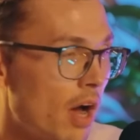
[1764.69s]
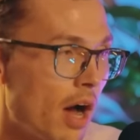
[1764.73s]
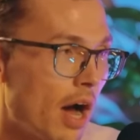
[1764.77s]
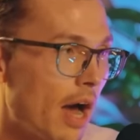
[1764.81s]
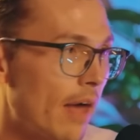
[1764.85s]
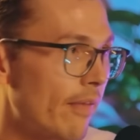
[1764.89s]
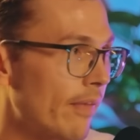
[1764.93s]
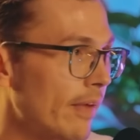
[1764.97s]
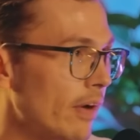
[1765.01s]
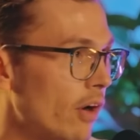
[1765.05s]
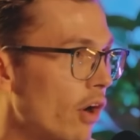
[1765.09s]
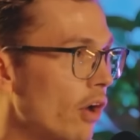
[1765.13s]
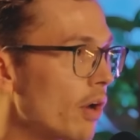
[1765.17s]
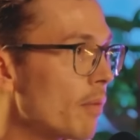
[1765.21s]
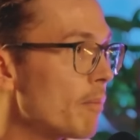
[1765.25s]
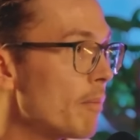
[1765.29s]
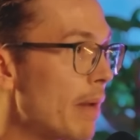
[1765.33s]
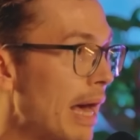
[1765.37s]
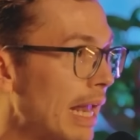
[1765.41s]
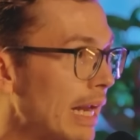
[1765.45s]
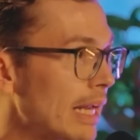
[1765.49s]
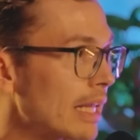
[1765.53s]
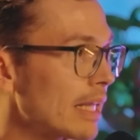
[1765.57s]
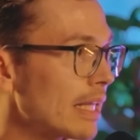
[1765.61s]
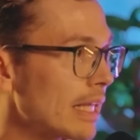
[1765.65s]
I think
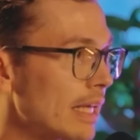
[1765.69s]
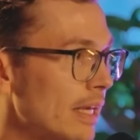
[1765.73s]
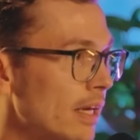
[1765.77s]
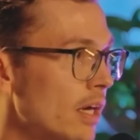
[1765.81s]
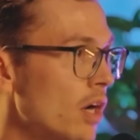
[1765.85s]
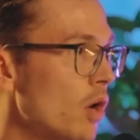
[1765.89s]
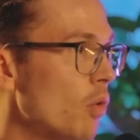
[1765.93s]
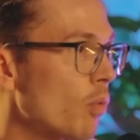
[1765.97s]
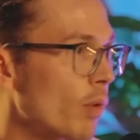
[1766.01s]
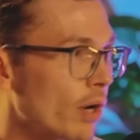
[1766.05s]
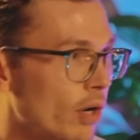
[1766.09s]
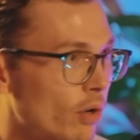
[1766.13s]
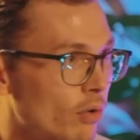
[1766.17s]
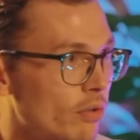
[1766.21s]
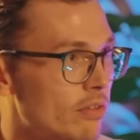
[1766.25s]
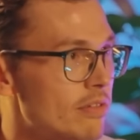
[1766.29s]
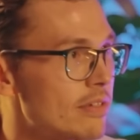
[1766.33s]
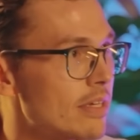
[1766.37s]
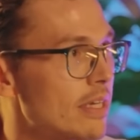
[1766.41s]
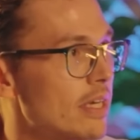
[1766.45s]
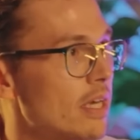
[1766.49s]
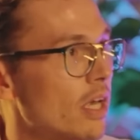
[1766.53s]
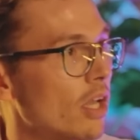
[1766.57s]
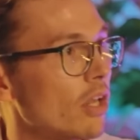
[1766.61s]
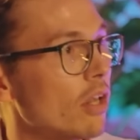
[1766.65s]
automatically we're going to
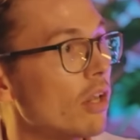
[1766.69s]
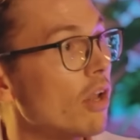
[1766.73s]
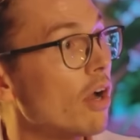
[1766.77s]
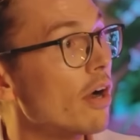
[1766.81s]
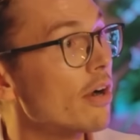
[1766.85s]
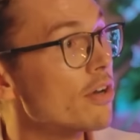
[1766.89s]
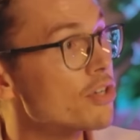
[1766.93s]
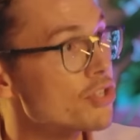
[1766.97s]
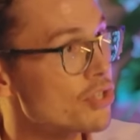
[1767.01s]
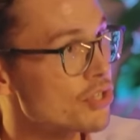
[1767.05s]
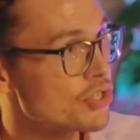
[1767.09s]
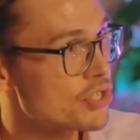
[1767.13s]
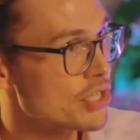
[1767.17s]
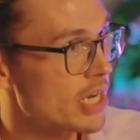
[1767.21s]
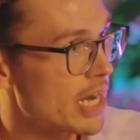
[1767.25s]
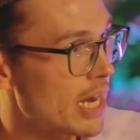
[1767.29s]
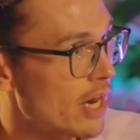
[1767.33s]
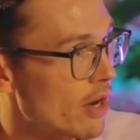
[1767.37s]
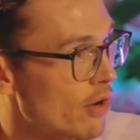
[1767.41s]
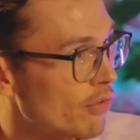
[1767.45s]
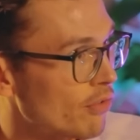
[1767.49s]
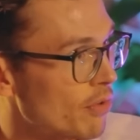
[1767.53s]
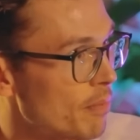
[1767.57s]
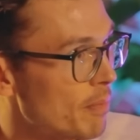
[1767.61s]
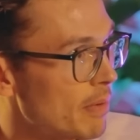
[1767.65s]
see a larger
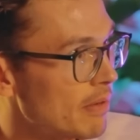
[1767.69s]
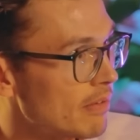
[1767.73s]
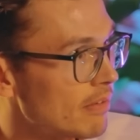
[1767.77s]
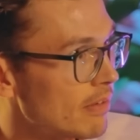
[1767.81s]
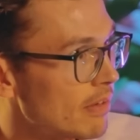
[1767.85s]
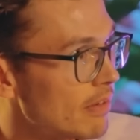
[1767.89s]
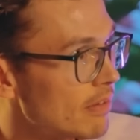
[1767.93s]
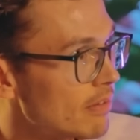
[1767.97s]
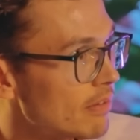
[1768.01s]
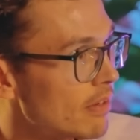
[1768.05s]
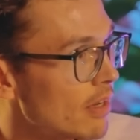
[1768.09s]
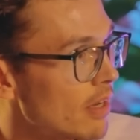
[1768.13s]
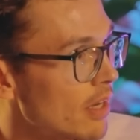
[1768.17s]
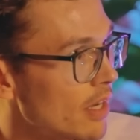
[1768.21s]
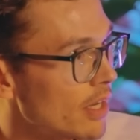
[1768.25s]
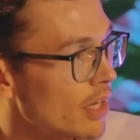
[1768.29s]
share of the business,